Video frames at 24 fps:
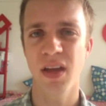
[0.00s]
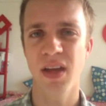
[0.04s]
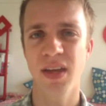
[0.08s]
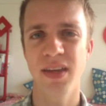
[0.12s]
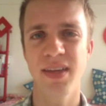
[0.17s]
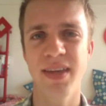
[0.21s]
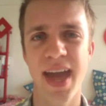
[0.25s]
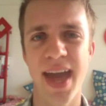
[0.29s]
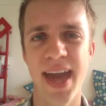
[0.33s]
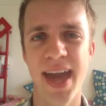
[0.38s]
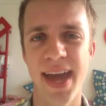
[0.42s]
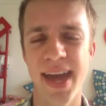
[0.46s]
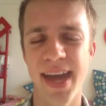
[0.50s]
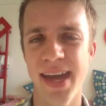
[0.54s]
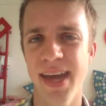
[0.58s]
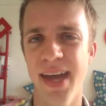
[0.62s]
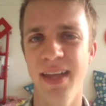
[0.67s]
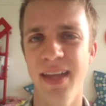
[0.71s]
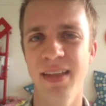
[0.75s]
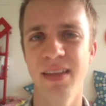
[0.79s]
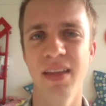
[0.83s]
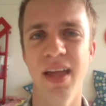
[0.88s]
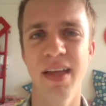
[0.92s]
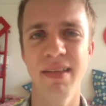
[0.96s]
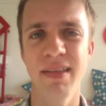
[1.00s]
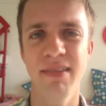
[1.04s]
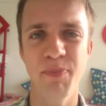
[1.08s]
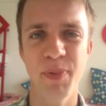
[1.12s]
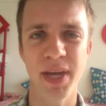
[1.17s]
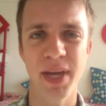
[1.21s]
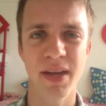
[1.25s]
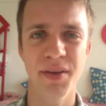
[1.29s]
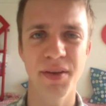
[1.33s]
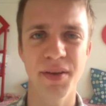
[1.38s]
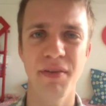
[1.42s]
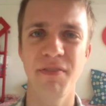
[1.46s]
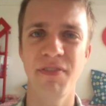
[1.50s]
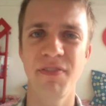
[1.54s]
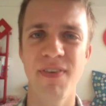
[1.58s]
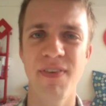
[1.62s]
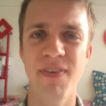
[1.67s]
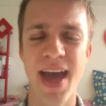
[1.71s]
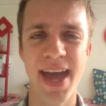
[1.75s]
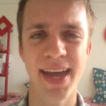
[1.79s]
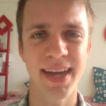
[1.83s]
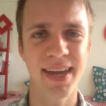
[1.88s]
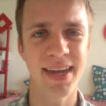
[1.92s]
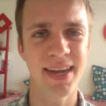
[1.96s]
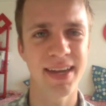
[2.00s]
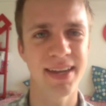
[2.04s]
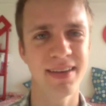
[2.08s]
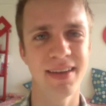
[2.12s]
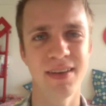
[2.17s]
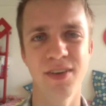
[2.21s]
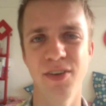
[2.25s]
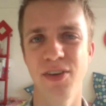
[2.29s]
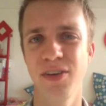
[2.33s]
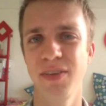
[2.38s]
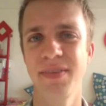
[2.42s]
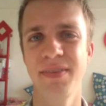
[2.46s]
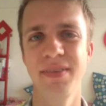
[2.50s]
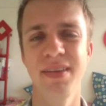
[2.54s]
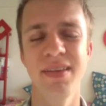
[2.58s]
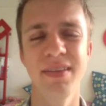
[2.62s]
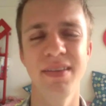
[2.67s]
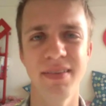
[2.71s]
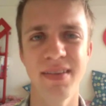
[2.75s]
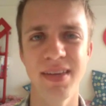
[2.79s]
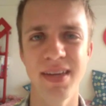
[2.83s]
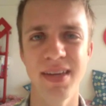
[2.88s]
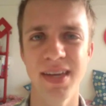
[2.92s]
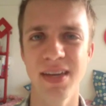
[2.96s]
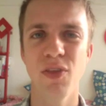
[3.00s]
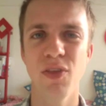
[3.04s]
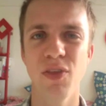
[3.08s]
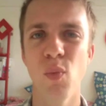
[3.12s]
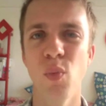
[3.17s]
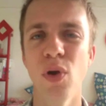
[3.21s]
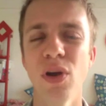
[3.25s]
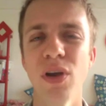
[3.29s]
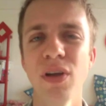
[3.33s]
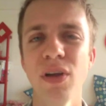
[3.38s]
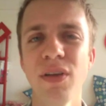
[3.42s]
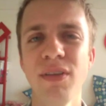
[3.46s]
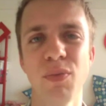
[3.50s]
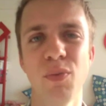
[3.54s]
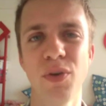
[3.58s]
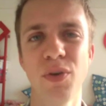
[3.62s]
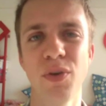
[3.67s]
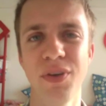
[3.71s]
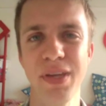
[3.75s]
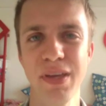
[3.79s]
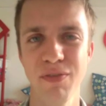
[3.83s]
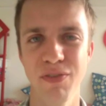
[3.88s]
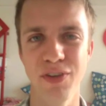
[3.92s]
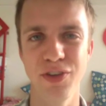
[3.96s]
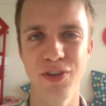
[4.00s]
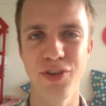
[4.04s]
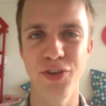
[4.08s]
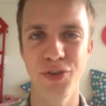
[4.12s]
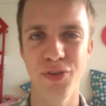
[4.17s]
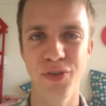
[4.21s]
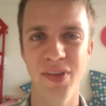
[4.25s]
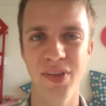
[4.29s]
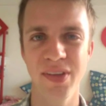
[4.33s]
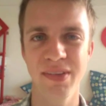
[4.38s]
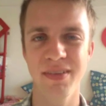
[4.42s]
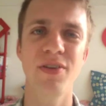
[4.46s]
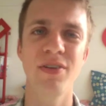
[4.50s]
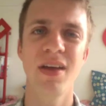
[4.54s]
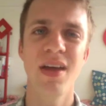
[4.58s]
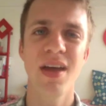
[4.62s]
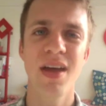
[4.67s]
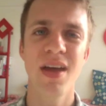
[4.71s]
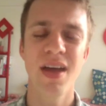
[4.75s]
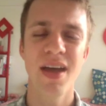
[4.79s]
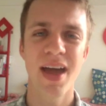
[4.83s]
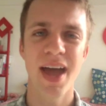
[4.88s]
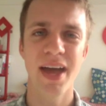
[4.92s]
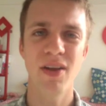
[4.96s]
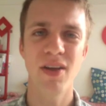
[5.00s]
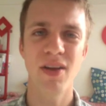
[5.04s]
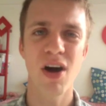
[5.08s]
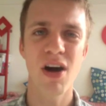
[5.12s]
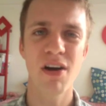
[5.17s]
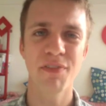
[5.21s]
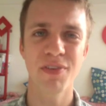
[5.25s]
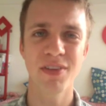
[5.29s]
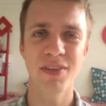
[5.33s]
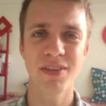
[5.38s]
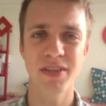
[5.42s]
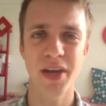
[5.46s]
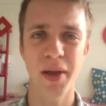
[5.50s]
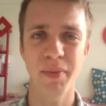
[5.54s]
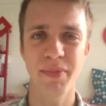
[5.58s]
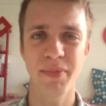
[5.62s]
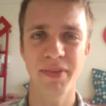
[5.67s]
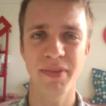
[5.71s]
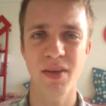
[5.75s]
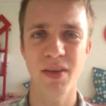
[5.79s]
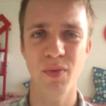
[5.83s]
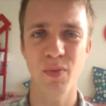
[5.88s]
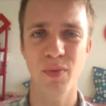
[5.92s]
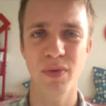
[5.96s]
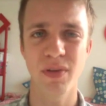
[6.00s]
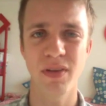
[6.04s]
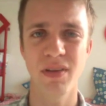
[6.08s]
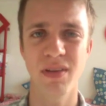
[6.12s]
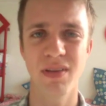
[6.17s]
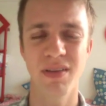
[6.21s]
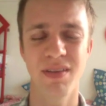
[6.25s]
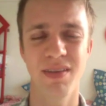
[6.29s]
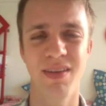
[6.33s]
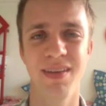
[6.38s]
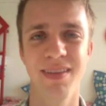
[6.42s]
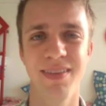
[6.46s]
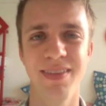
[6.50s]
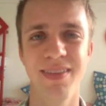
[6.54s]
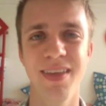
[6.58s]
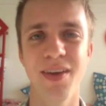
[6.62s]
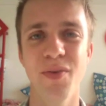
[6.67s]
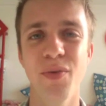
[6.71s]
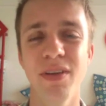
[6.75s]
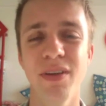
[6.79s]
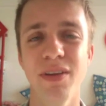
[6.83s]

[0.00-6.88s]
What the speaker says: gay and lesbian and faggot or sissy, the words weren't even used. And oftentimes they would